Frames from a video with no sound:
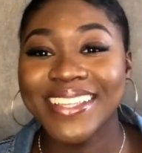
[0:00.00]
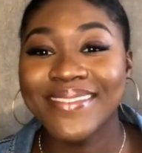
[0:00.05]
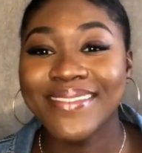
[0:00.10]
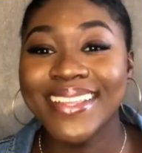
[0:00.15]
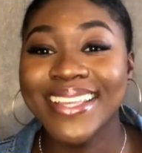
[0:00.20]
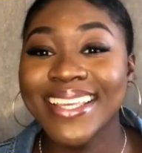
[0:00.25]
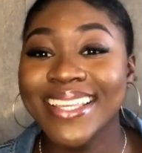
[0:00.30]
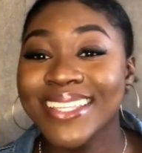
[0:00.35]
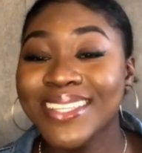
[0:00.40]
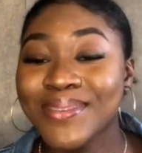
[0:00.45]

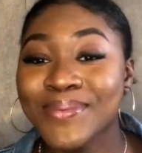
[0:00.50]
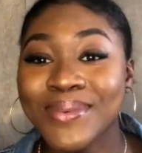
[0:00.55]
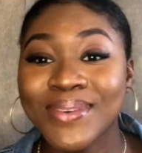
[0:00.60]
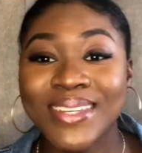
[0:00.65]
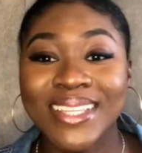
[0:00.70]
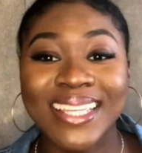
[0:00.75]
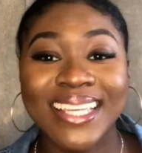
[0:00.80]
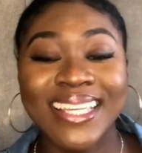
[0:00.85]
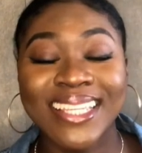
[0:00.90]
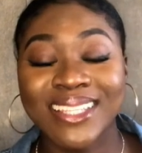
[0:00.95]
please
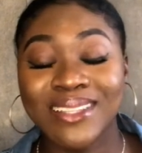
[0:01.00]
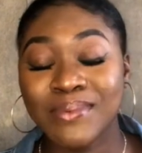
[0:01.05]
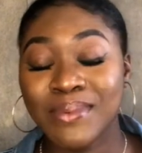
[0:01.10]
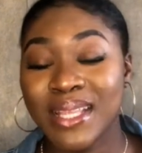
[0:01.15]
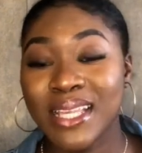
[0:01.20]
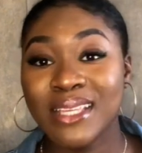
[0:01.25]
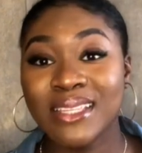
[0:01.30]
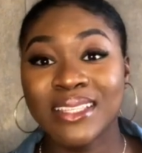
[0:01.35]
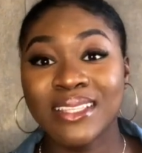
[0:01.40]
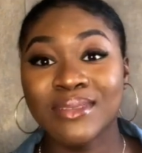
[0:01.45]
support this,
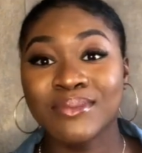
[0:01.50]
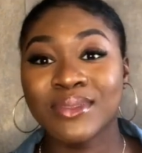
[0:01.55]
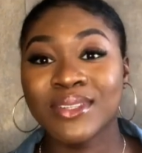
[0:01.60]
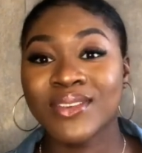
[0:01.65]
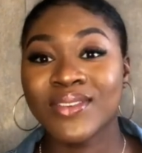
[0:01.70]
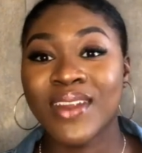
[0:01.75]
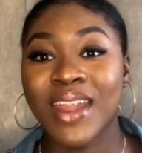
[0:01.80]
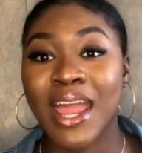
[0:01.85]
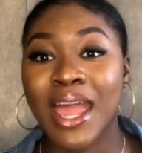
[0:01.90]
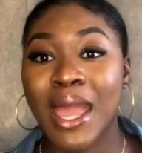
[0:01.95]
please
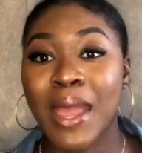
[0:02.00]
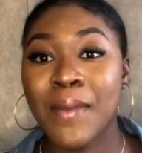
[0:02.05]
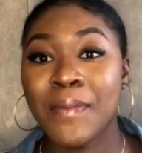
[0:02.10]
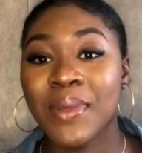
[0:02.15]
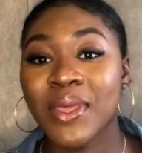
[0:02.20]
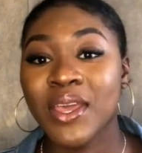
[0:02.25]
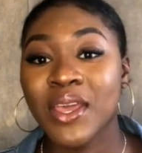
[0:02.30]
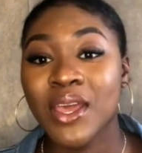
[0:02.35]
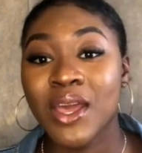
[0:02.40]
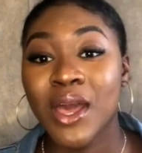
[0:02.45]
subscribe,
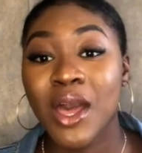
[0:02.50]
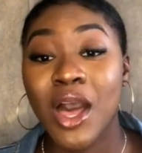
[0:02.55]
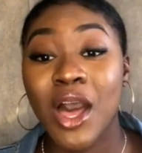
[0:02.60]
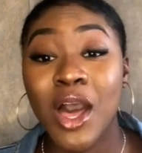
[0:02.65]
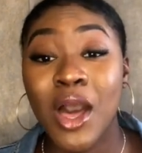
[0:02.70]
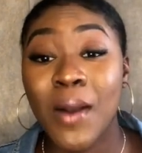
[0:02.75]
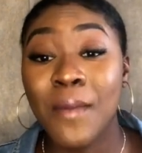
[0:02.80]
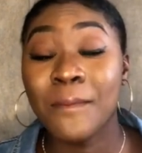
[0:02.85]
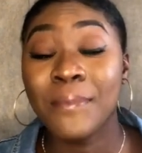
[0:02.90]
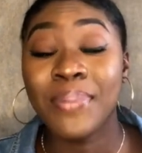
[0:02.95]

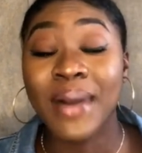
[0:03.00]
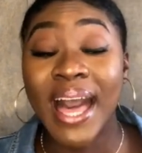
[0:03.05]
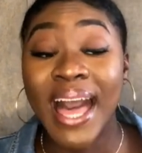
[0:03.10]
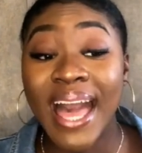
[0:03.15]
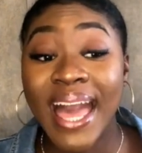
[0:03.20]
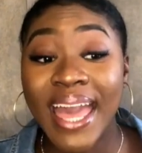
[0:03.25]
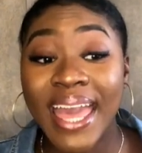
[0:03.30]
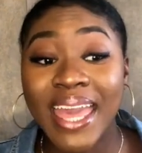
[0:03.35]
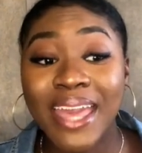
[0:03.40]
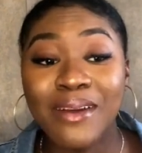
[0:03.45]

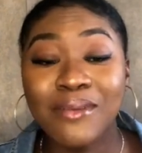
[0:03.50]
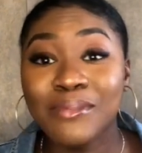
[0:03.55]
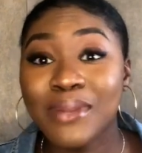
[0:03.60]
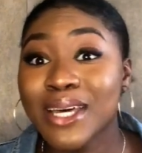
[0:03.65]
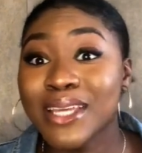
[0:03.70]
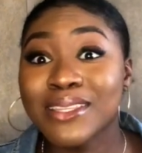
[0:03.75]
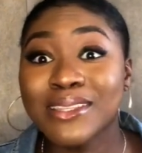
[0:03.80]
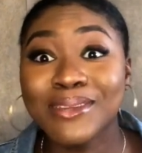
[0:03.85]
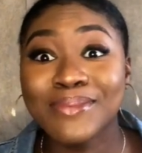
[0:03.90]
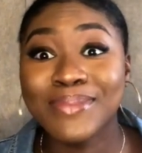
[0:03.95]
buy a
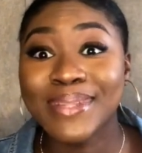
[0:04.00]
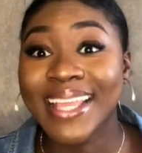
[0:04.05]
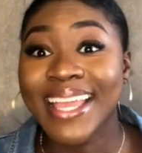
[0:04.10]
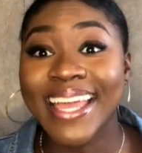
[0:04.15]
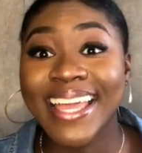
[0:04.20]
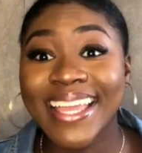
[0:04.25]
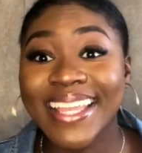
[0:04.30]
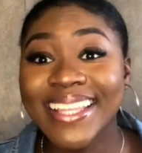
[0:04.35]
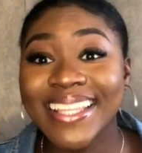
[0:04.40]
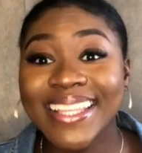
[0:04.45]
butter
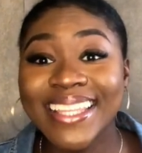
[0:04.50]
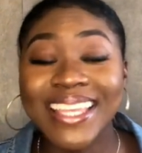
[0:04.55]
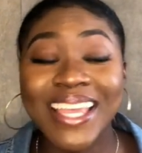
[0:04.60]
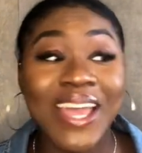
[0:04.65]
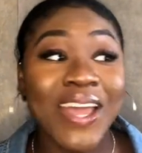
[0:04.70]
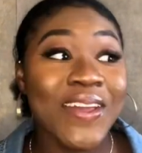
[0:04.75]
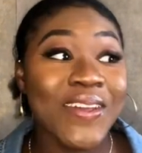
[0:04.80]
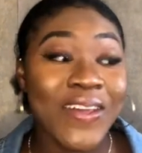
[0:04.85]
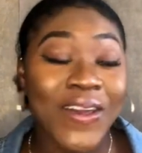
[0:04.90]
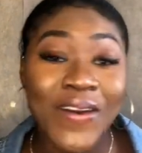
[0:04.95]
blend,
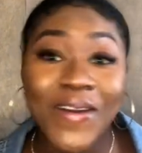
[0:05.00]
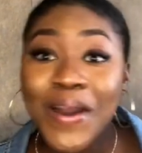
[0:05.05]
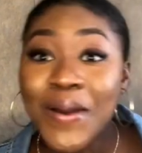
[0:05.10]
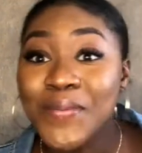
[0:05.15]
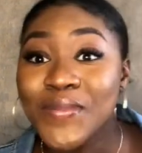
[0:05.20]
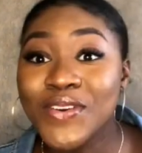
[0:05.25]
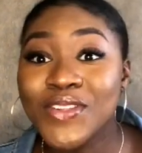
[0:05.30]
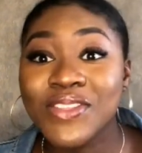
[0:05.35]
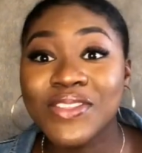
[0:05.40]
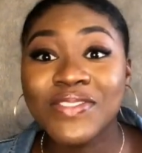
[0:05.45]
go and
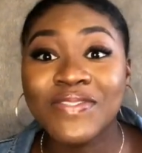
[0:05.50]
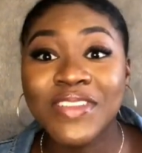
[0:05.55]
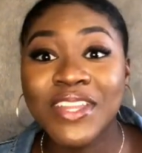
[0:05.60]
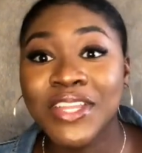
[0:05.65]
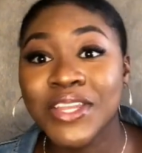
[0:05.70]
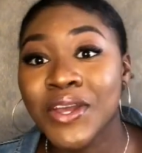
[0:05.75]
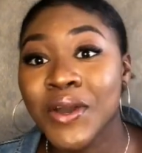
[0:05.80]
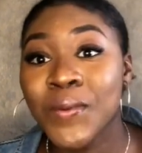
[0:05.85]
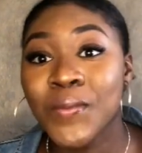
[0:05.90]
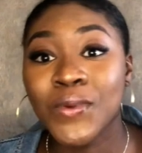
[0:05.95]
watch the
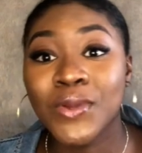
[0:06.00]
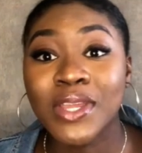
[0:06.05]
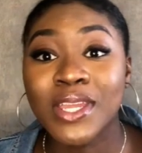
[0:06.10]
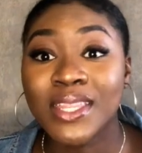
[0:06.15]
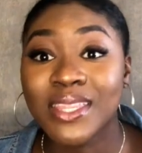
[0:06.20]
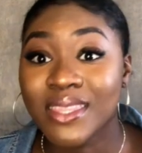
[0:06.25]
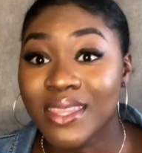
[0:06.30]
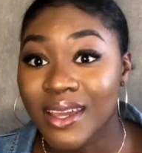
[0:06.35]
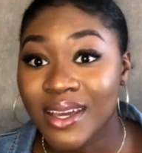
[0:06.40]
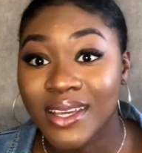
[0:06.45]
video on what it
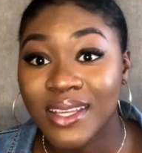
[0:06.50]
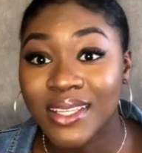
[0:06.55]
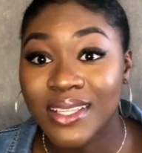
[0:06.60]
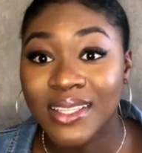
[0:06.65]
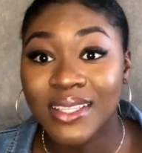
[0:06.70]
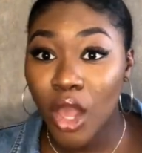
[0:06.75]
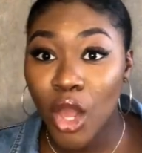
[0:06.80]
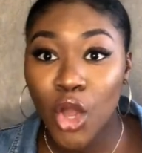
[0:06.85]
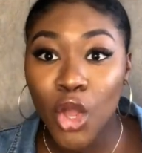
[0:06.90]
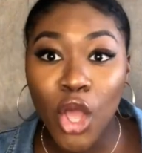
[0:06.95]
does,
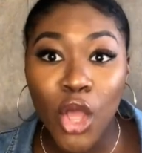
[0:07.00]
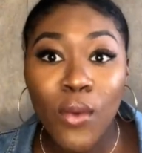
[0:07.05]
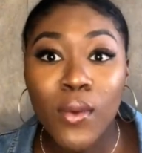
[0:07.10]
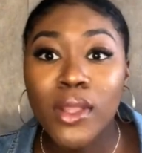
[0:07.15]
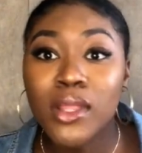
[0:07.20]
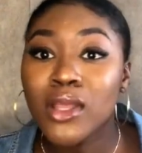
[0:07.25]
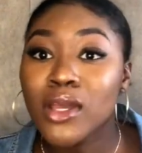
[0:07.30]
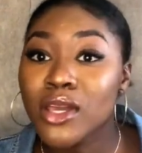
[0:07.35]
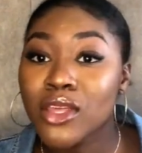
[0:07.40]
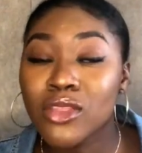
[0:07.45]
go
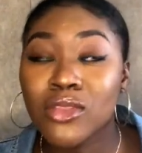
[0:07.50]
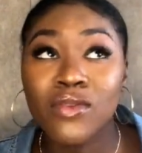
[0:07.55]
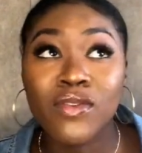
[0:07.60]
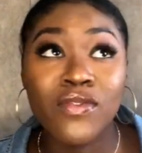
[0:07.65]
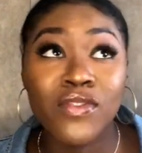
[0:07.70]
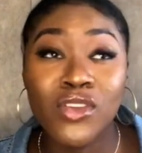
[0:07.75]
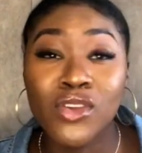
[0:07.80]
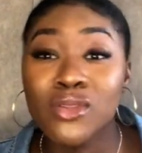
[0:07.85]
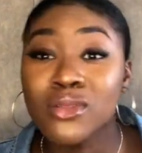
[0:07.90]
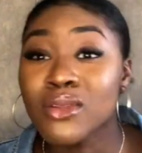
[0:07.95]
and look at the
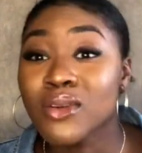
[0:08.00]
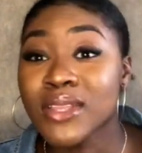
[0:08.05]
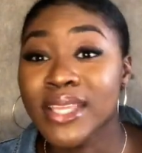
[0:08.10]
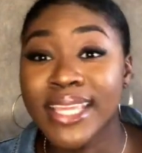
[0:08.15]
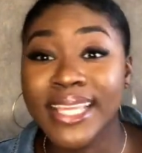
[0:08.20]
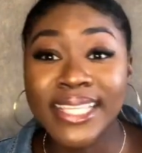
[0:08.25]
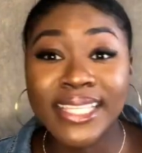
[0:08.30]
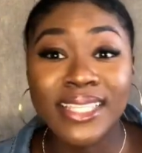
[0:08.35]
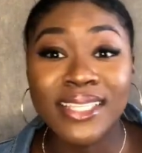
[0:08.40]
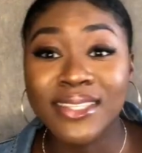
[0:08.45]
reviews on
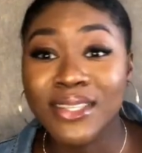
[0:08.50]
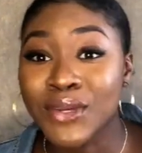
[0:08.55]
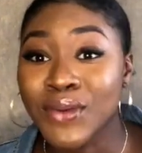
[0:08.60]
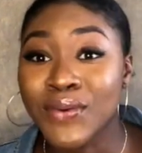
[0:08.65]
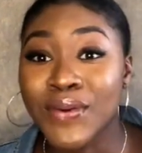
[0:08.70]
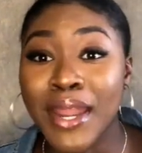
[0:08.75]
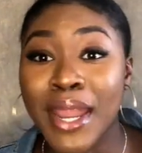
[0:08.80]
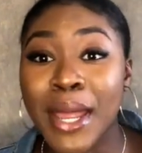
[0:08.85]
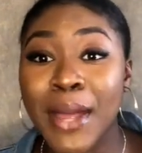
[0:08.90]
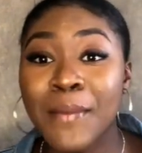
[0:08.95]

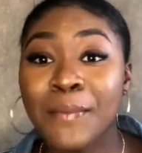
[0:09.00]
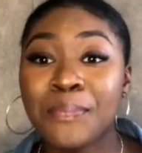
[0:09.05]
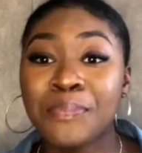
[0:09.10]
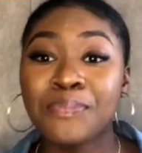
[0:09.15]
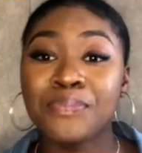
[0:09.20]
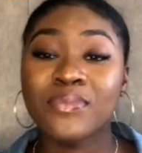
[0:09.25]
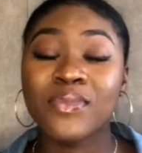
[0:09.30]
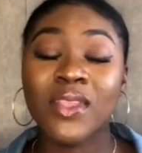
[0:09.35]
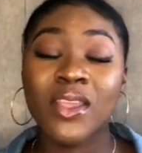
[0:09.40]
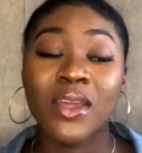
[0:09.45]
Instagram,
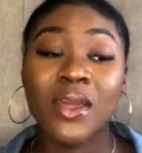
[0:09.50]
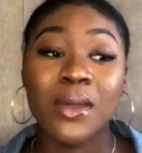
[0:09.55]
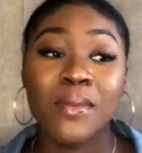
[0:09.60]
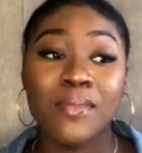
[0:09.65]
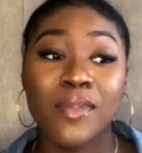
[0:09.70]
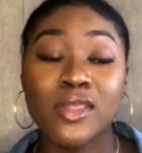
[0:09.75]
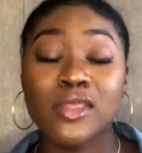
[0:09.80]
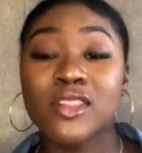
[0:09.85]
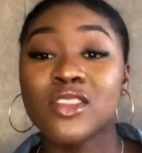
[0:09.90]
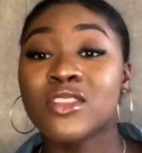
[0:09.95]

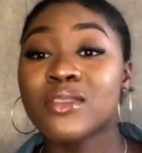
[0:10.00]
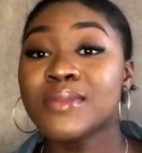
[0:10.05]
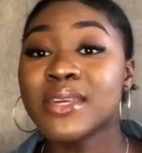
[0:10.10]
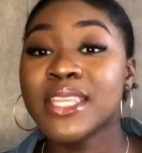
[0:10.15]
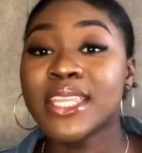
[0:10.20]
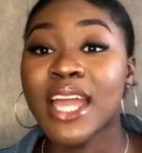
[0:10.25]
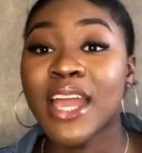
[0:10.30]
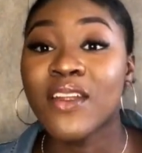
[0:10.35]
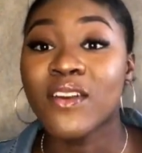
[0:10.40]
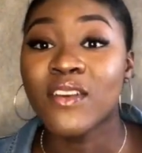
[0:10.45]
message me
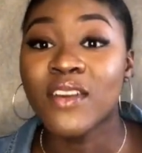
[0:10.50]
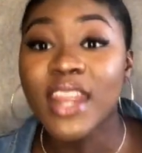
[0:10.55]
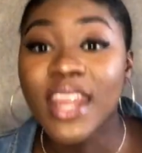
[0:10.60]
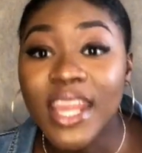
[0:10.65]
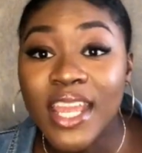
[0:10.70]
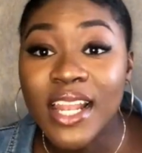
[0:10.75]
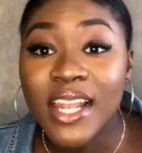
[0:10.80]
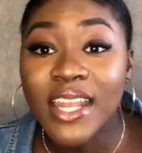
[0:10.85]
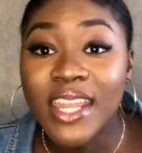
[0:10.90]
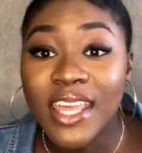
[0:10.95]

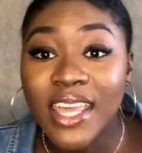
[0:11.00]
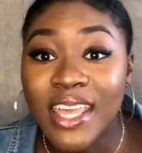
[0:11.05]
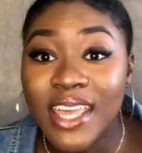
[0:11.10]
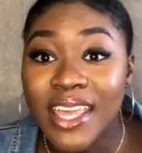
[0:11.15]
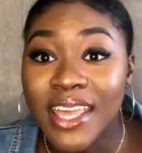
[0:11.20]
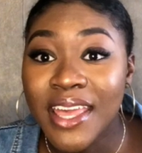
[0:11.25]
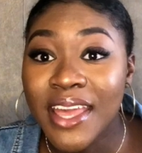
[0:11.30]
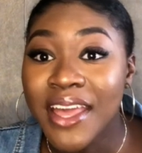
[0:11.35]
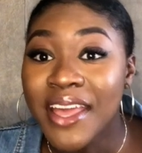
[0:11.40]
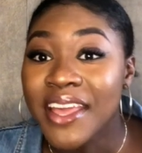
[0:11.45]

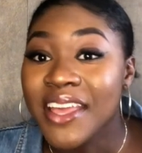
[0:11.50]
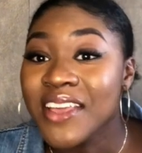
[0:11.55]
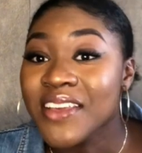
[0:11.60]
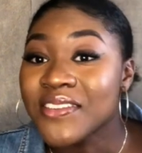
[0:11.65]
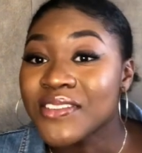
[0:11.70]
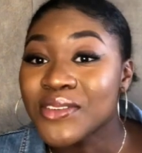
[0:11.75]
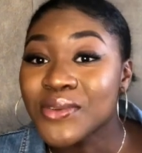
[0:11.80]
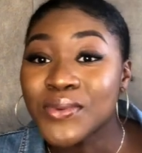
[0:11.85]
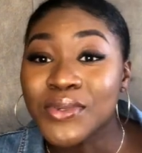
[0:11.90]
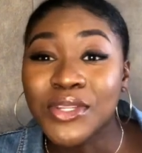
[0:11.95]
directly
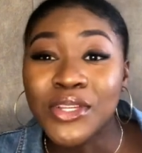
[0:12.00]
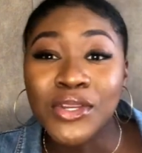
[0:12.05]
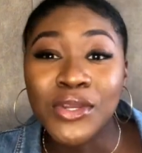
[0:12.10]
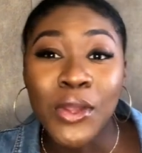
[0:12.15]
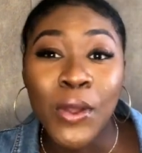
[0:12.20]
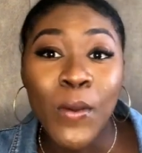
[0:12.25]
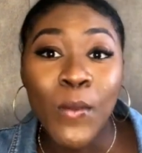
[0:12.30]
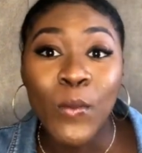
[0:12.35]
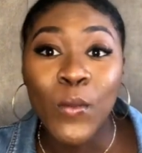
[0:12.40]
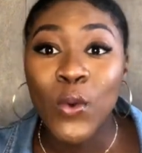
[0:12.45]
if you want to
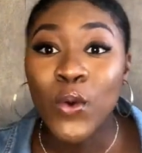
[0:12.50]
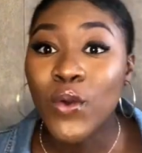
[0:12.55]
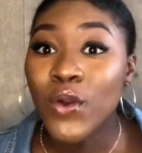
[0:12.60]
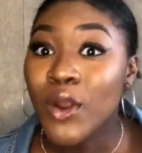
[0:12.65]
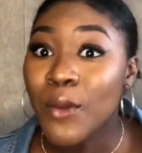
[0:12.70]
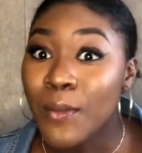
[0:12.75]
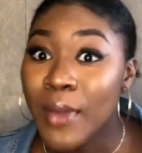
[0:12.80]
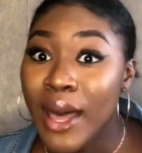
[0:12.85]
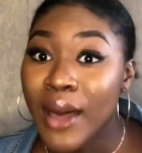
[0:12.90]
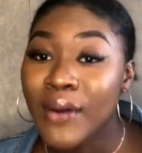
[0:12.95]
know more
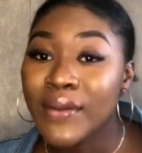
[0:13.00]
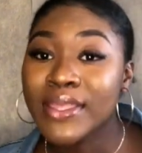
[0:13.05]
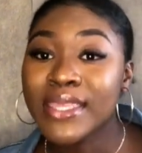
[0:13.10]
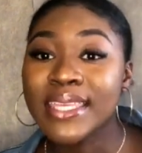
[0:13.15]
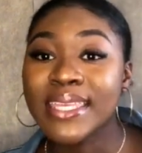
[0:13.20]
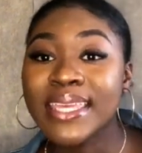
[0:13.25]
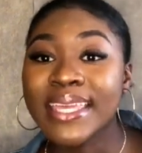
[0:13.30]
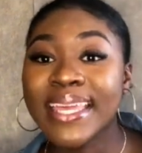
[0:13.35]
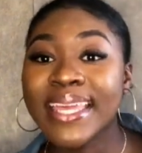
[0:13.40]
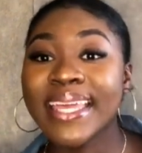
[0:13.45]
about
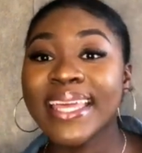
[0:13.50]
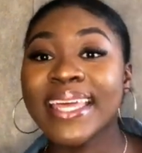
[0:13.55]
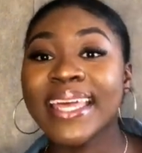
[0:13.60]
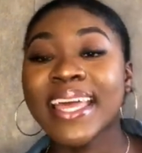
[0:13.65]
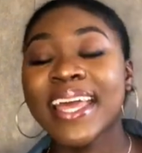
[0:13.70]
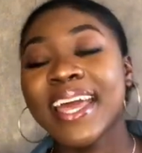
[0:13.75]
it,